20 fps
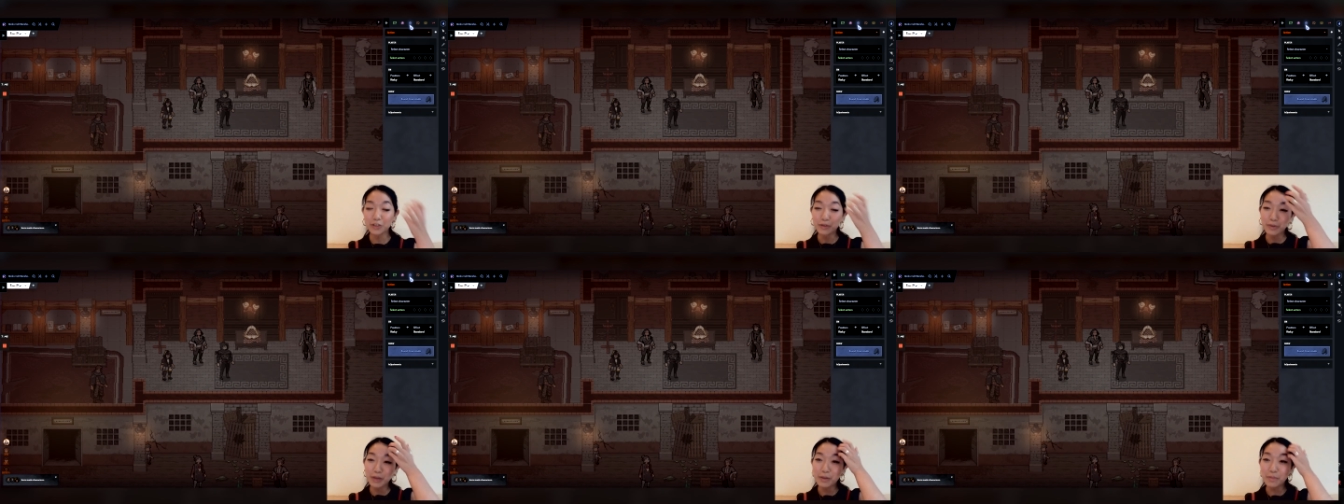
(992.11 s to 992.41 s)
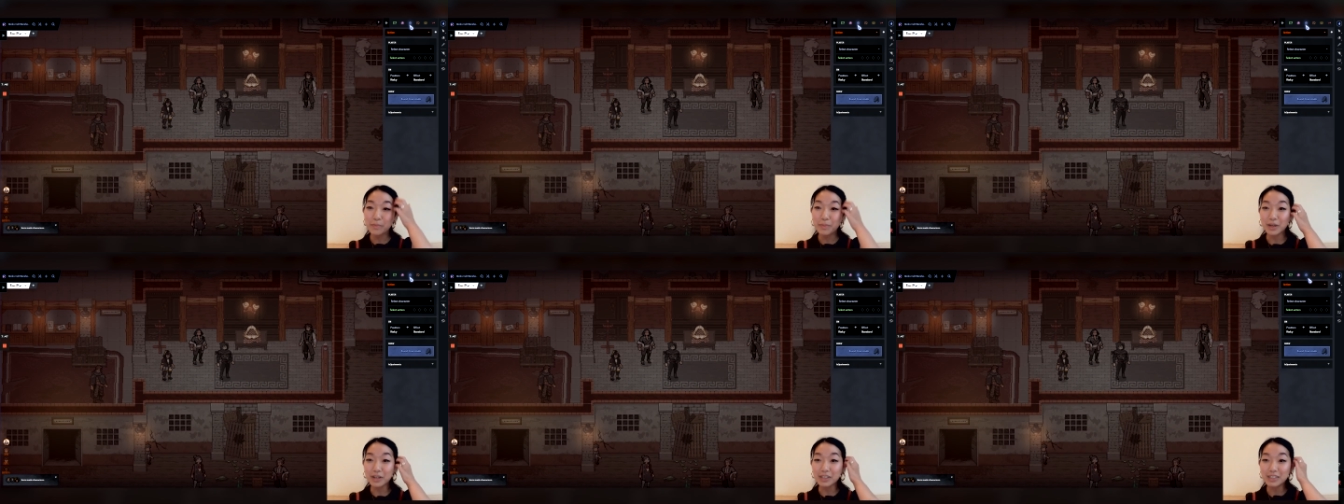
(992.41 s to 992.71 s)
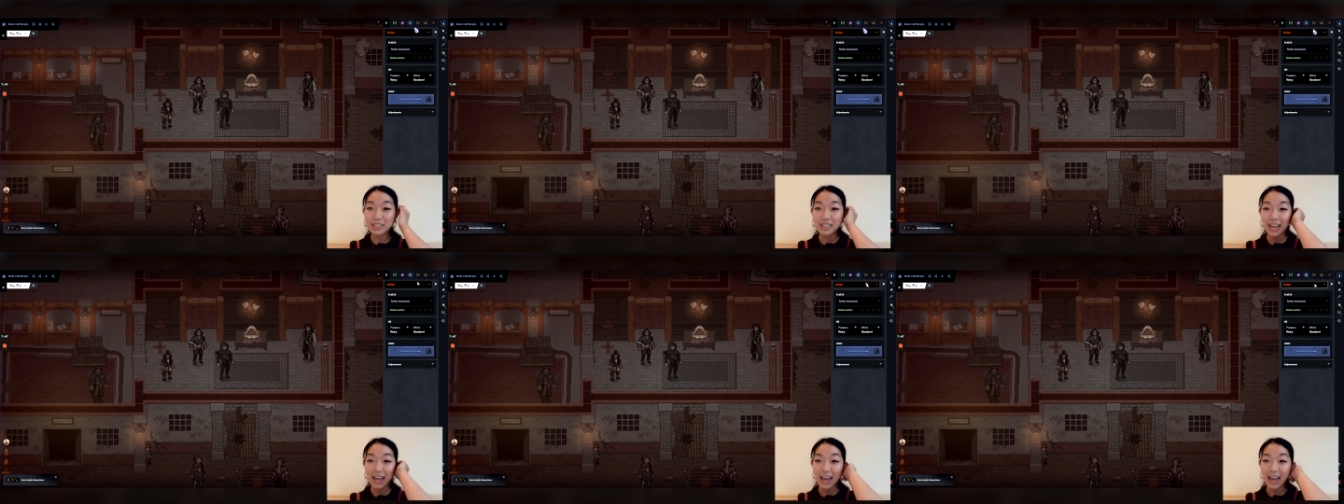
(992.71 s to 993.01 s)
So we
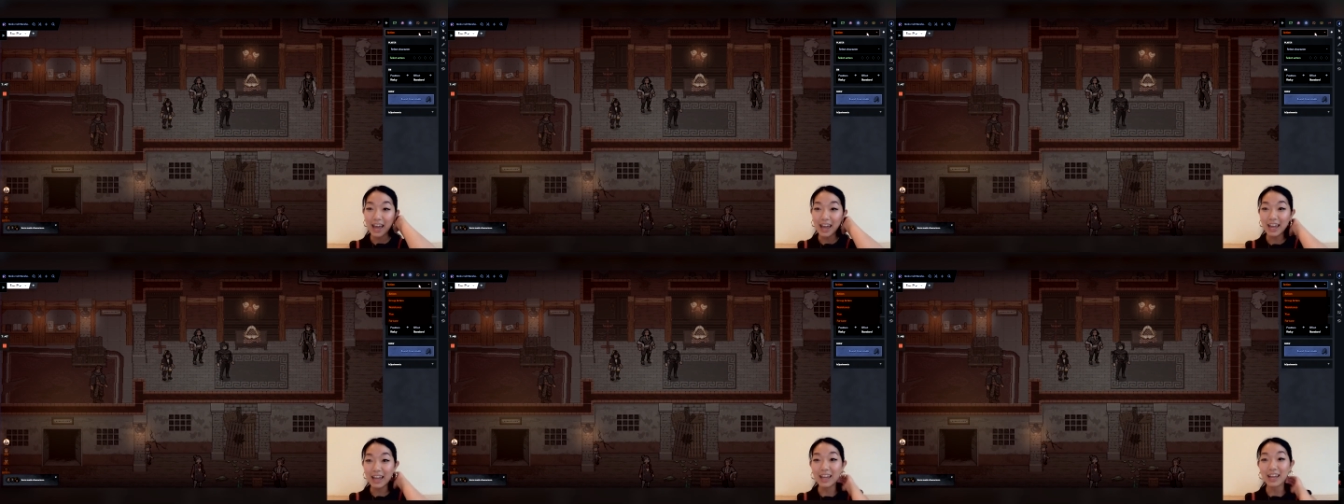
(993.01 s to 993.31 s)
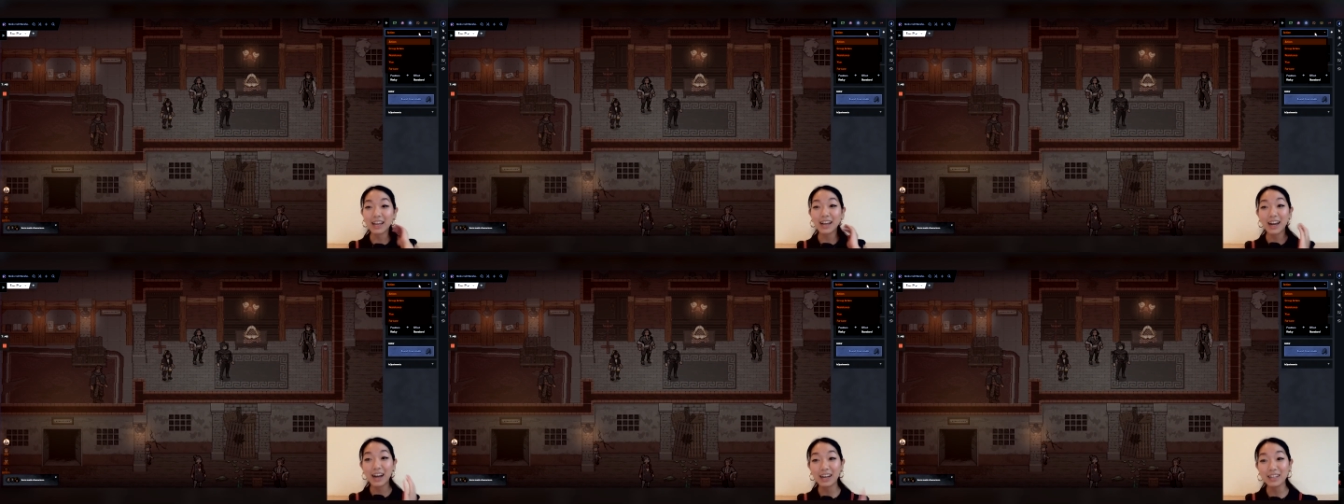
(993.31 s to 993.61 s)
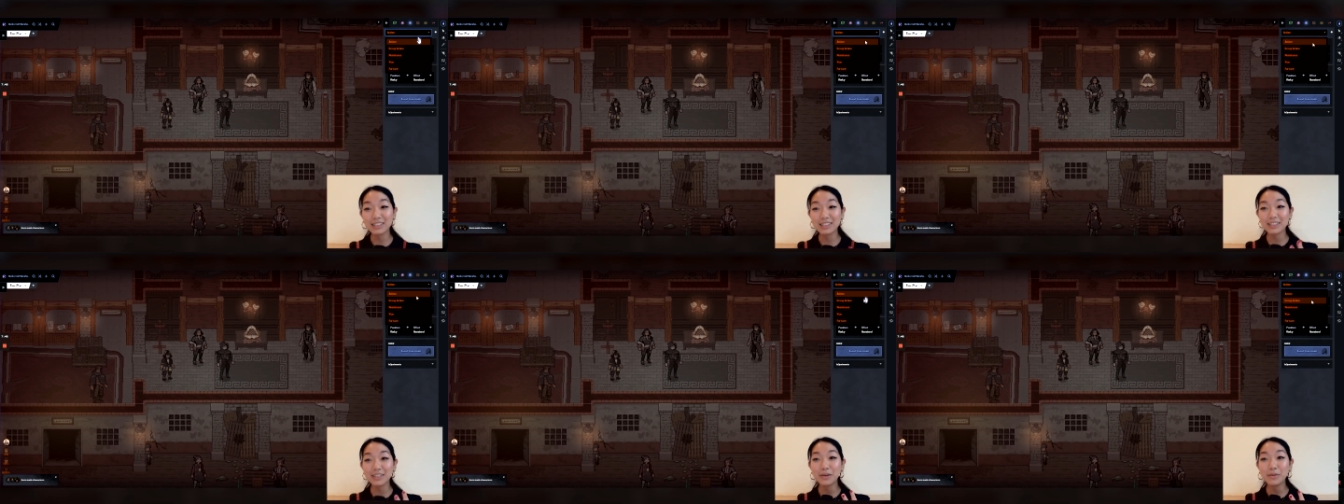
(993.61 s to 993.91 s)
built a
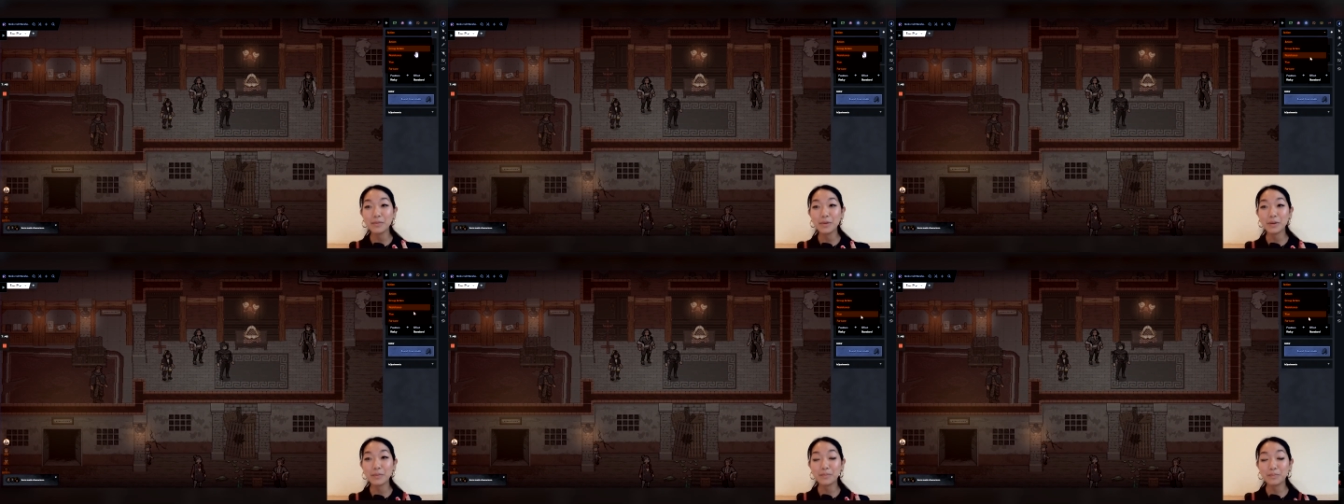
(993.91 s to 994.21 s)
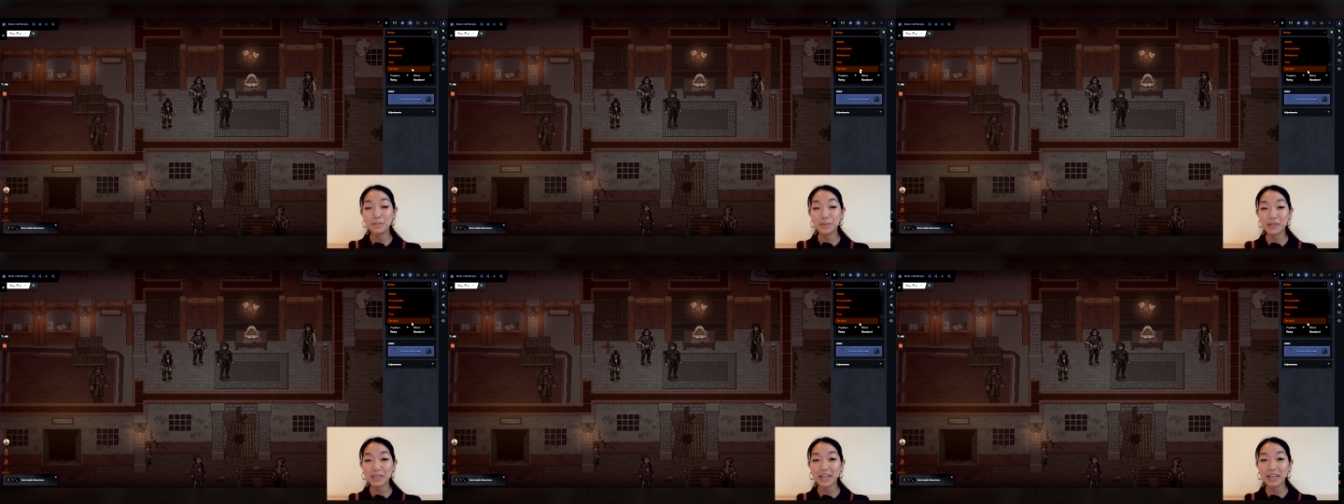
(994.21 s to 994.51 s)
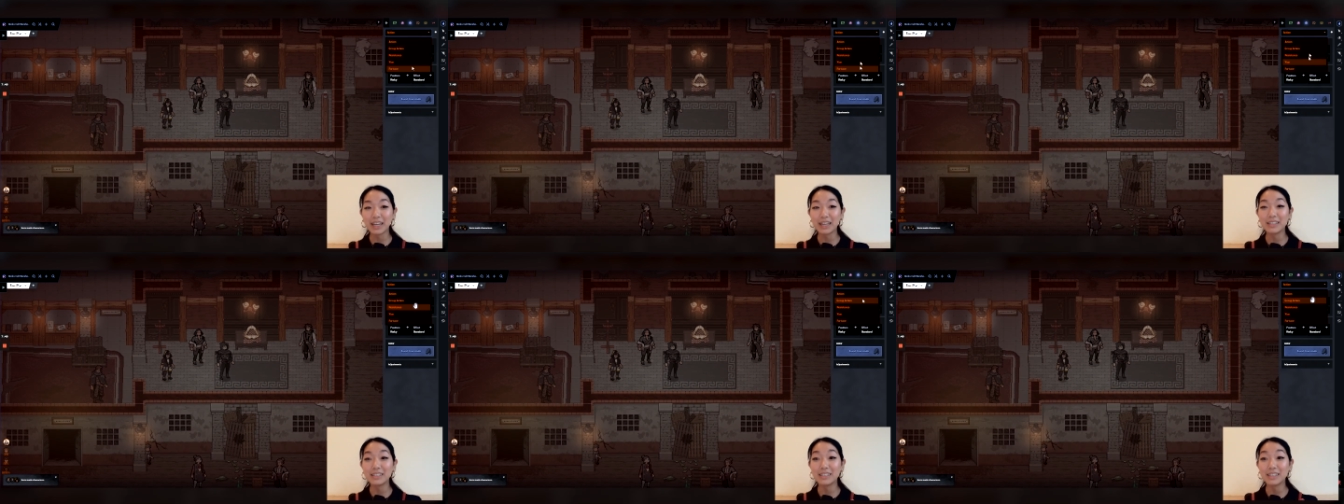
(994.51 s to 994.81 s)
custom
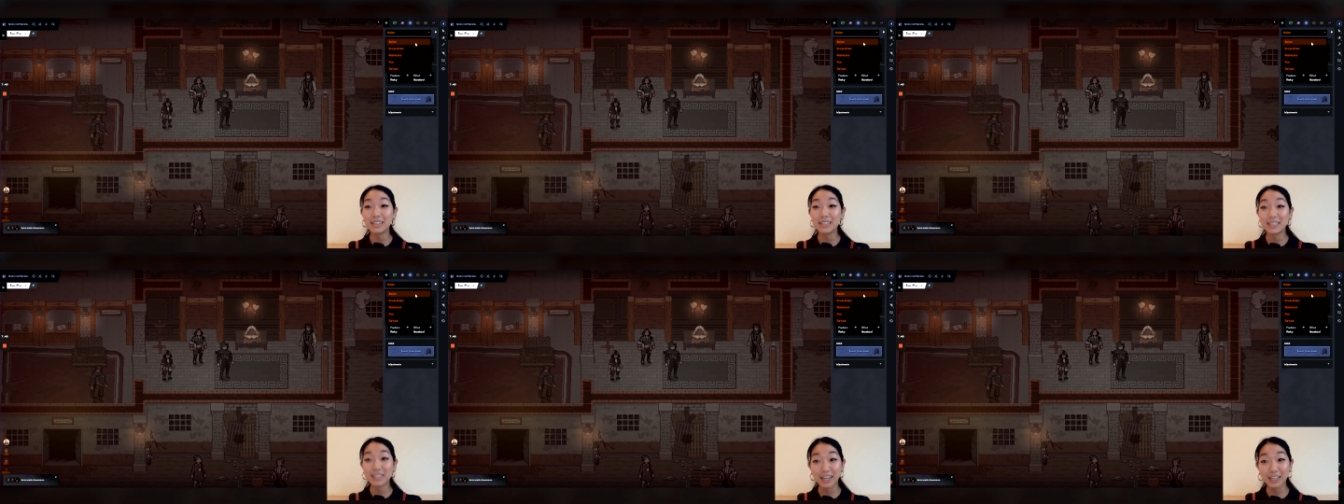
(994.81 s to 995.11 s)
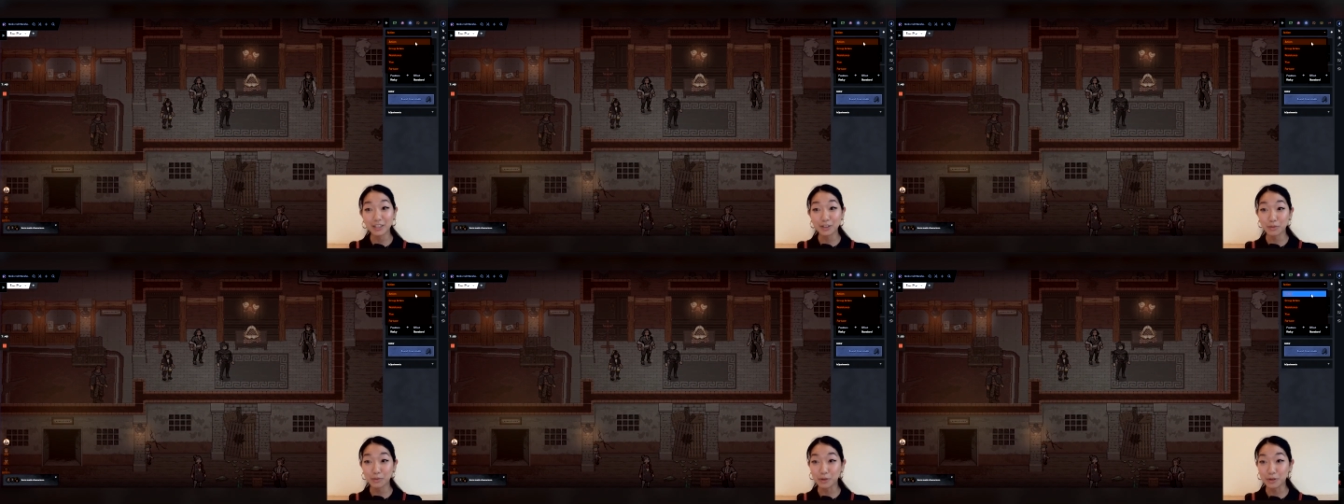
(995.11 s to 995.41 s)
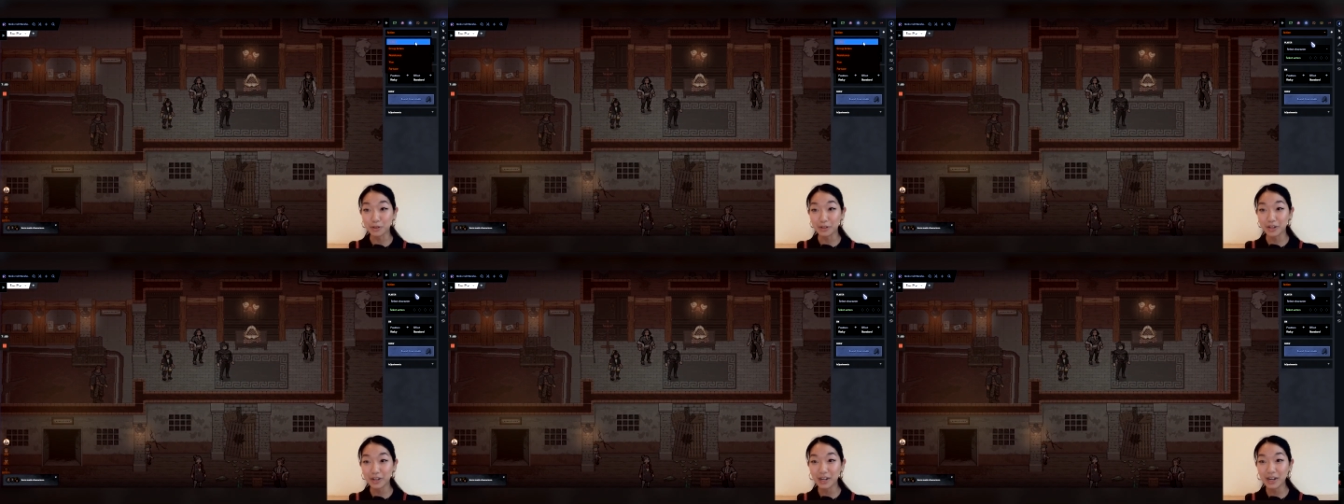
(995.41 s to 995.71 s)
Blades dice
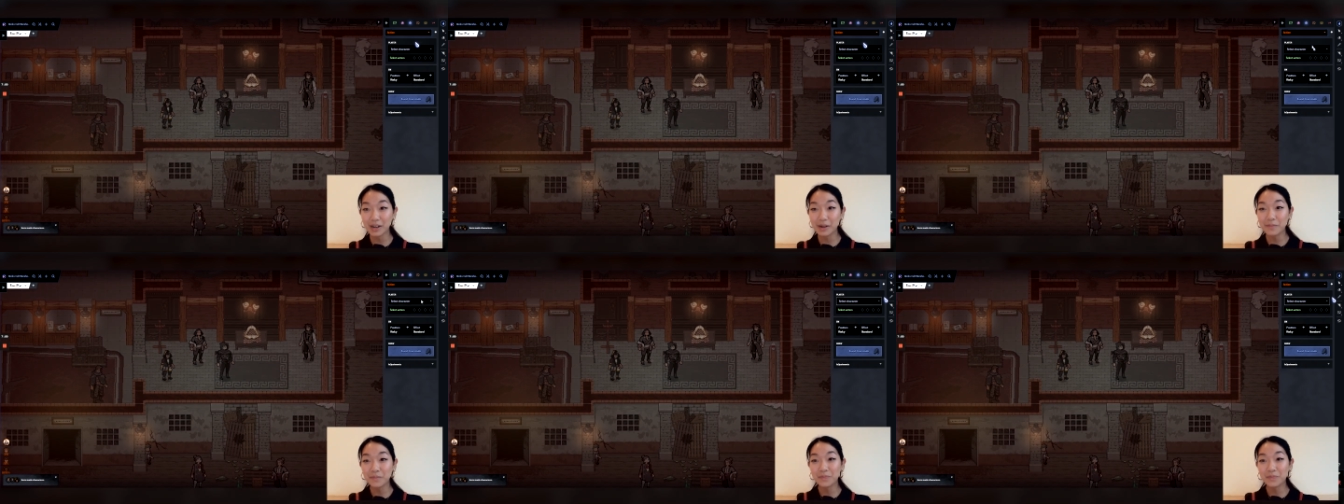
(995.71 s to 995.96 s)
roller.